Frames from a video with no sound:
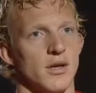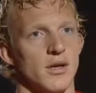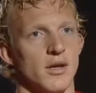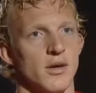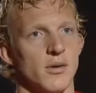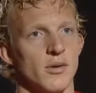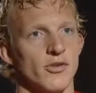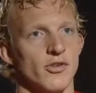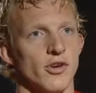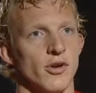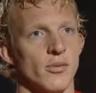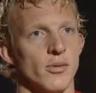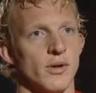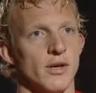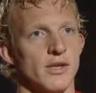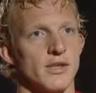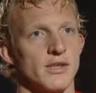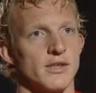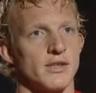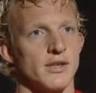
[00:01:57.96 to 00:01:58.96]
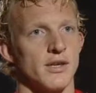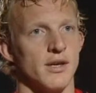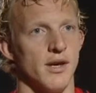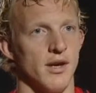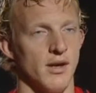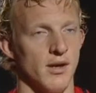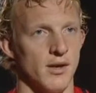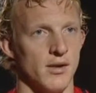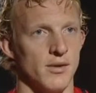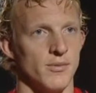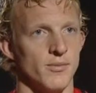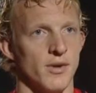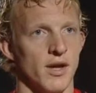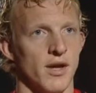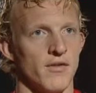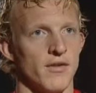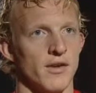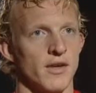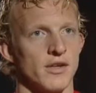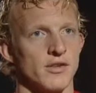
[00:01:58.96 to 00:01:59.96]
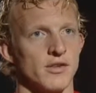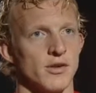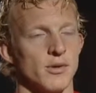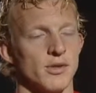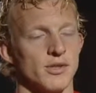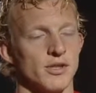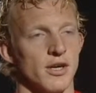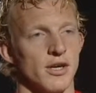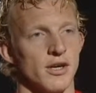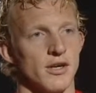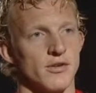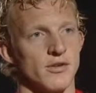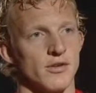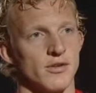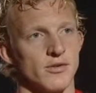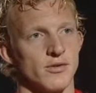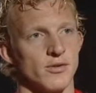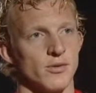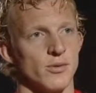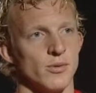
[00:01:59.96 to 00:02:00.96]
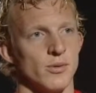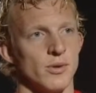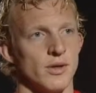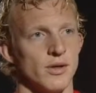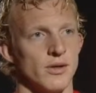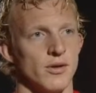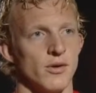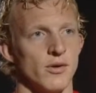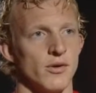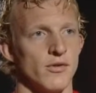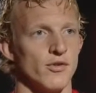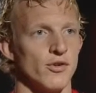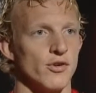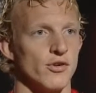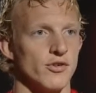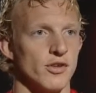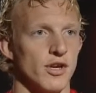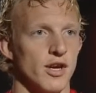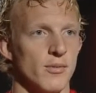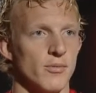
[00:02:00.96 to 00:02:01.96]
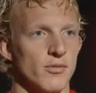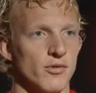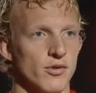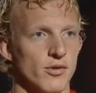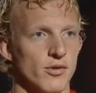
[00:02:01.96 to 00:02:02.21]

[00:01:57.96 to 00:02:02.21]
You know, it's always I think it's always hard to go your first game